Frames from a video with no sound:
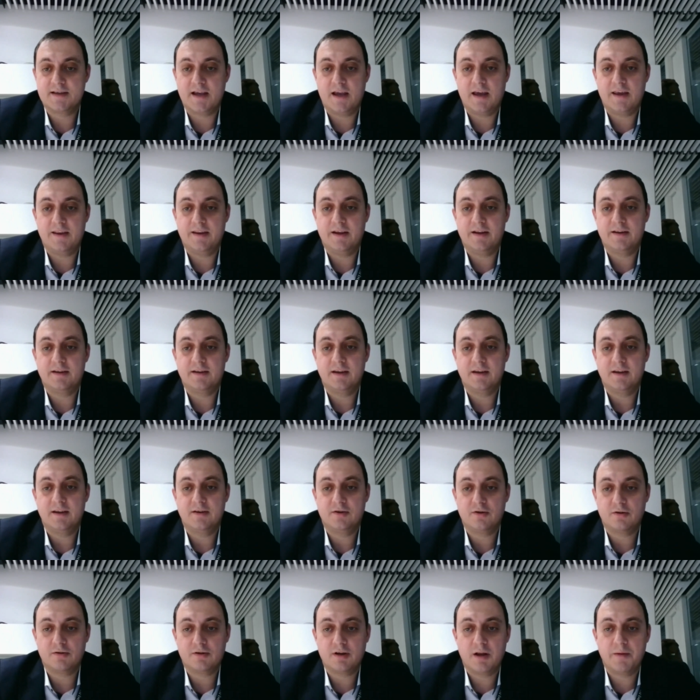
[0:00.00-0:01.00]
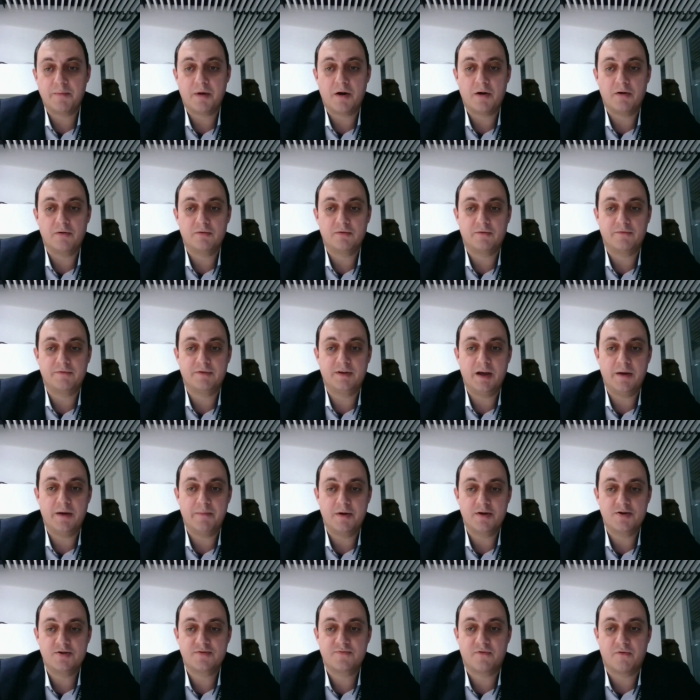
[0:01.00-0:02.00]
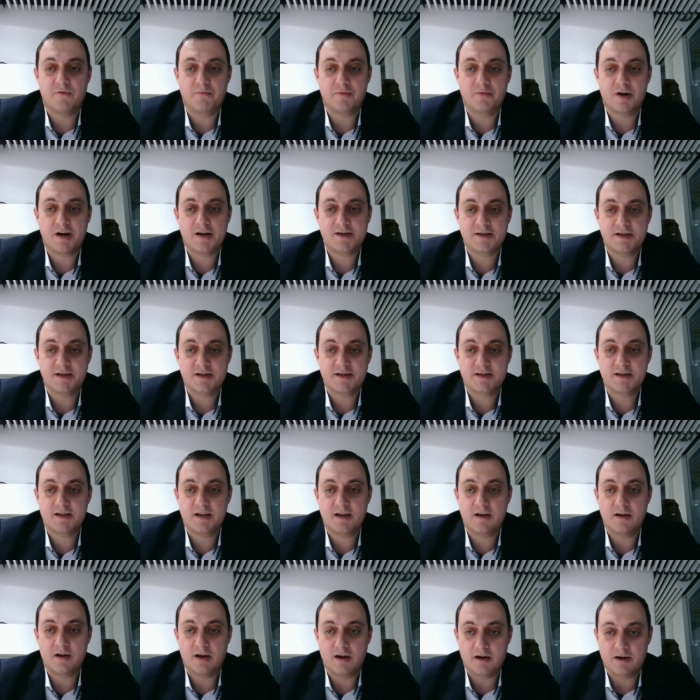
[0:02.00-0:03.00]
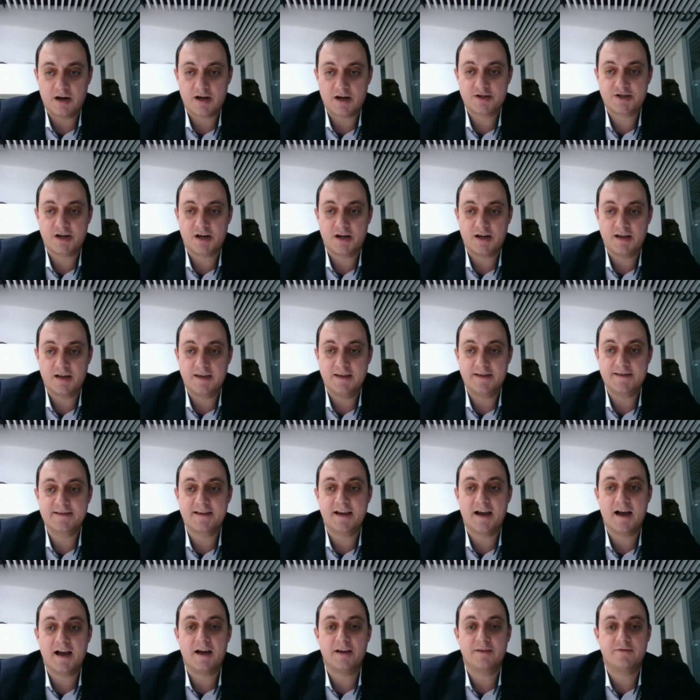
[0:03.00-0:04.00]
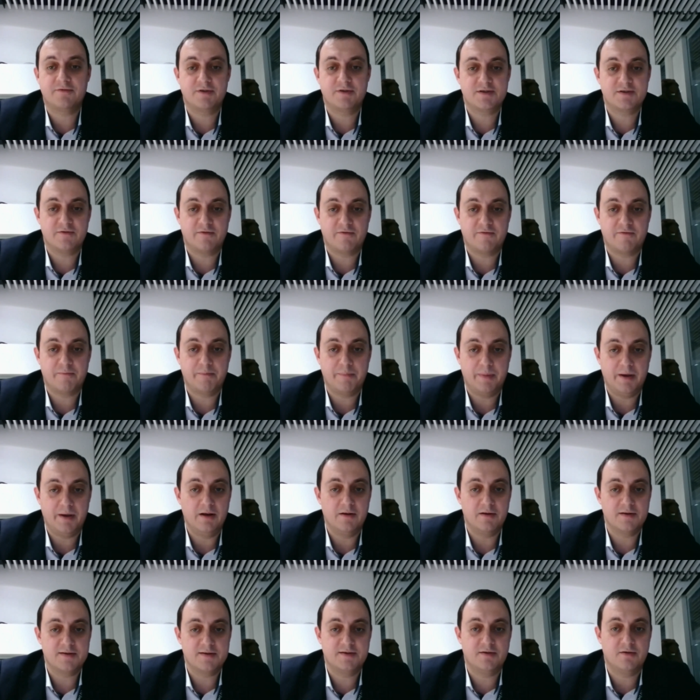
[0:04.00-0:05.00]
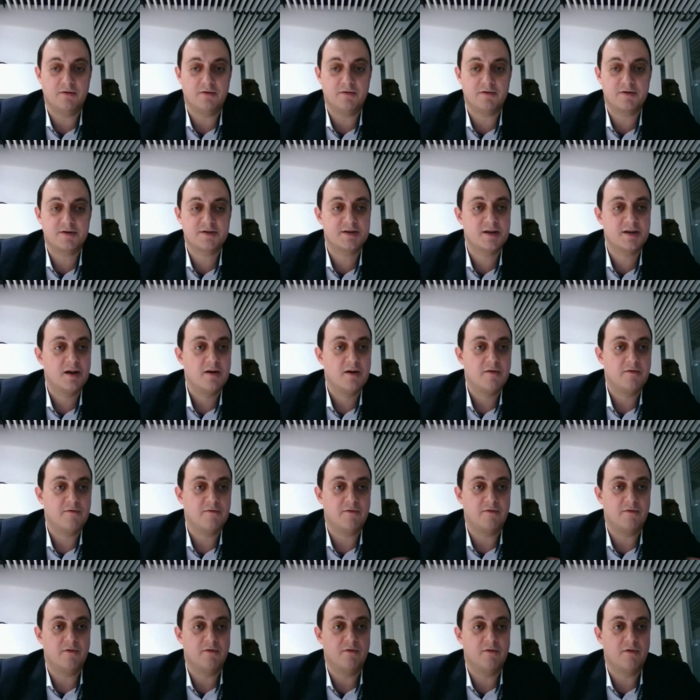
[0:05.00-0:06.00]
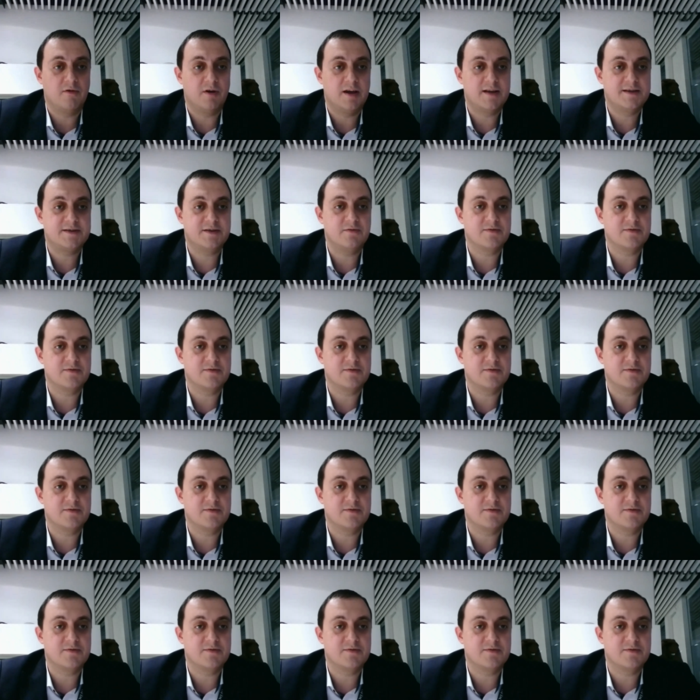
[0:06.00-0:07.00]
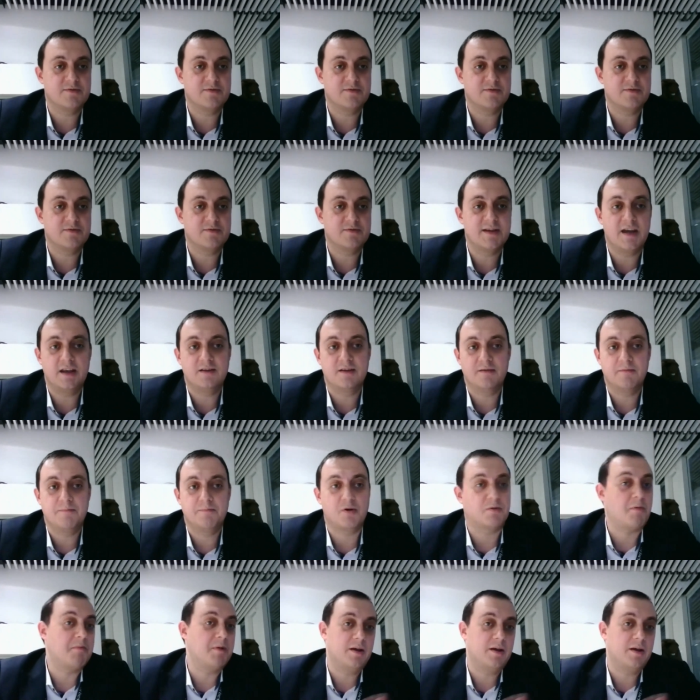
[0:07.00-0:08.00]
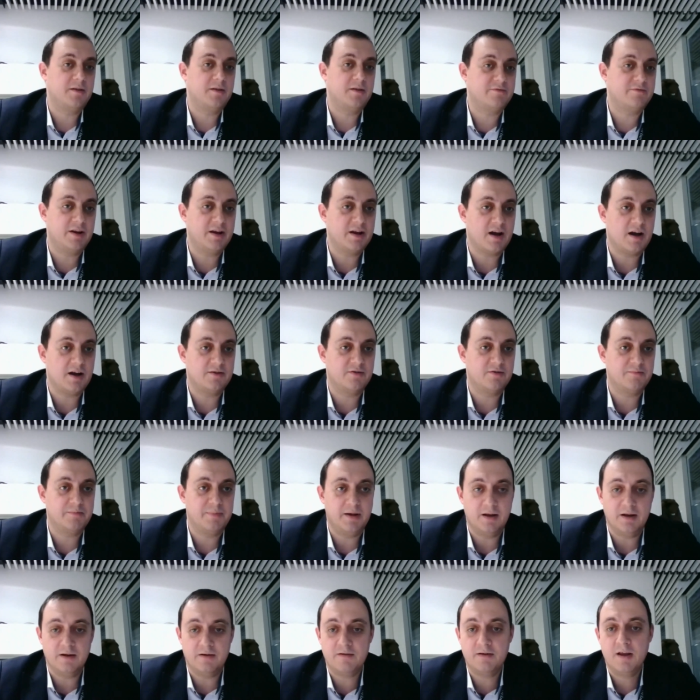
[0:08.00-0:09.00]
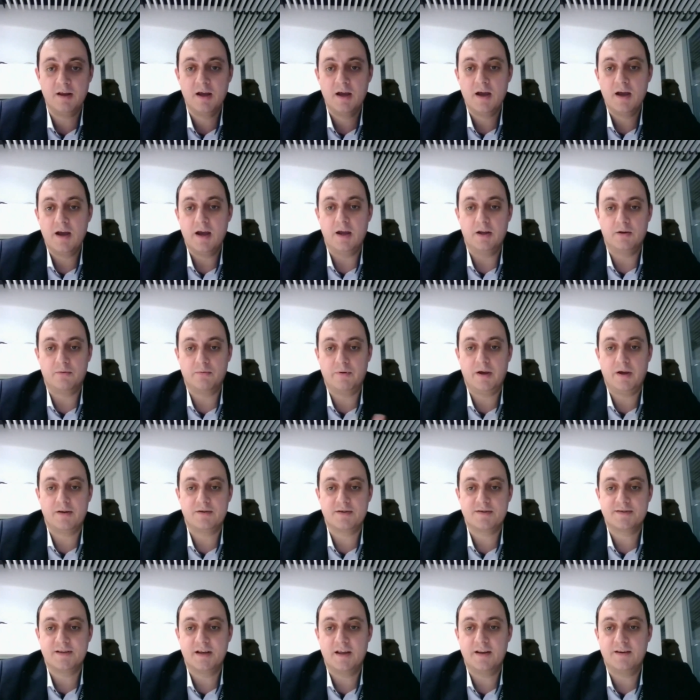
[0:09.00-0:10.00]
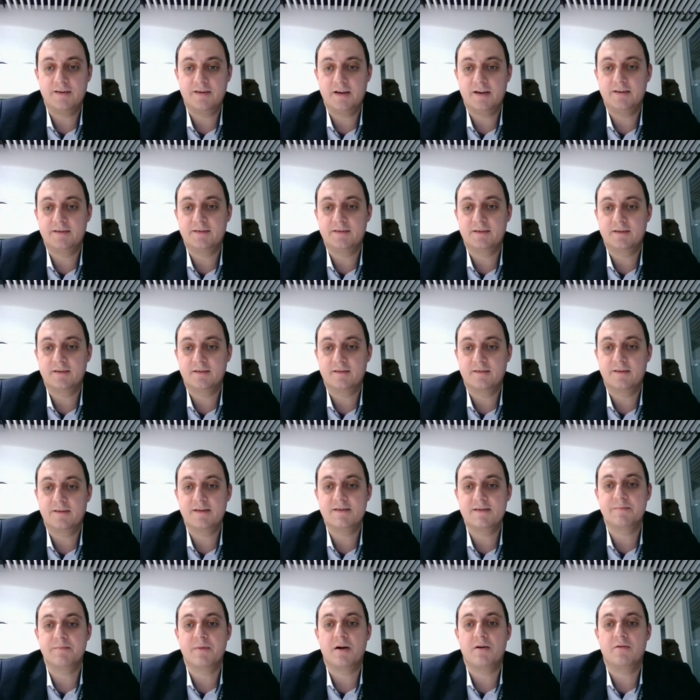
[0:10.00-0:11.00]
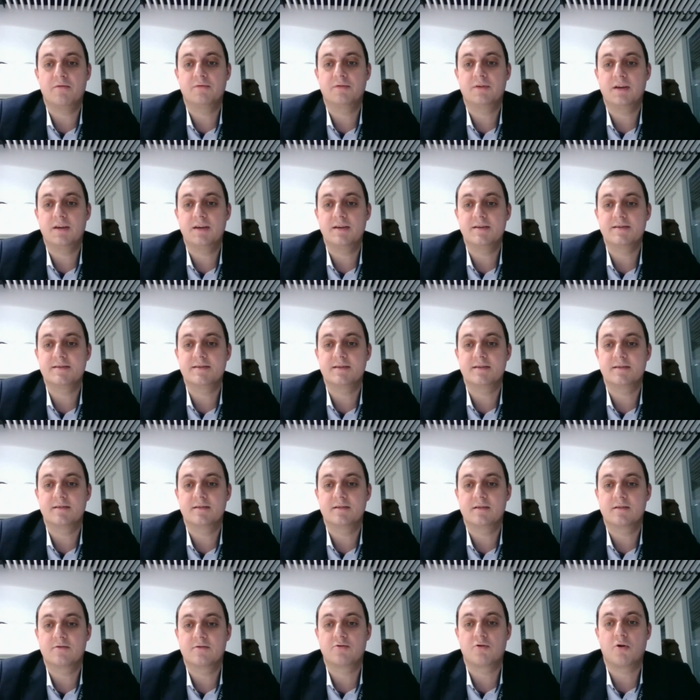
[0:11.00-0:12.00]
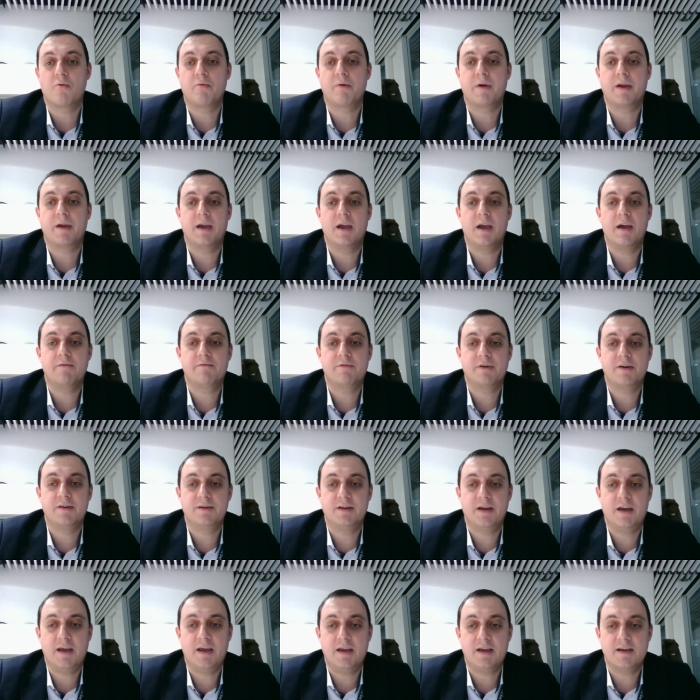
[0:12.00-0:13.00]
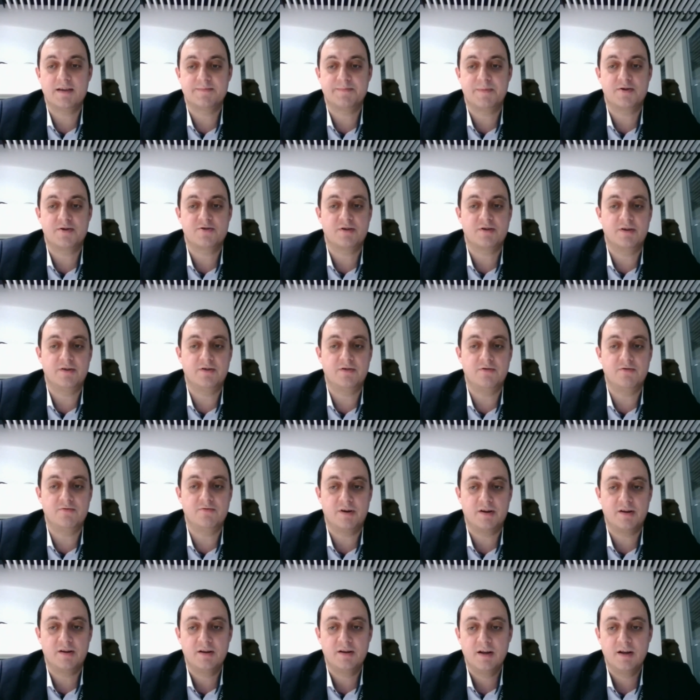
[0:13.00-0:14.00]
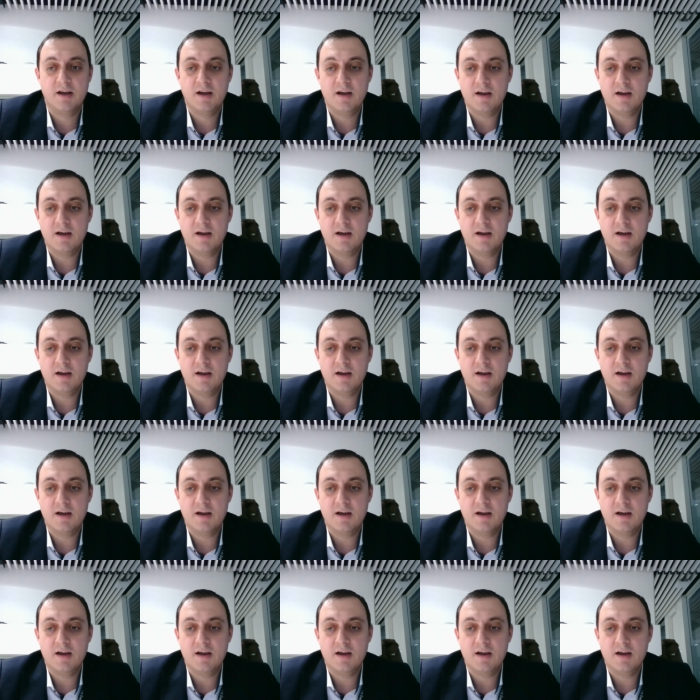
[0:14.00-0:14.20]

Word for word: say that total amount of damage from Russia Russia is hundreds of billions of dollars, as you said, uh, probably 300 billion. And we understand that uh, this amount is uh, growing every day, especially during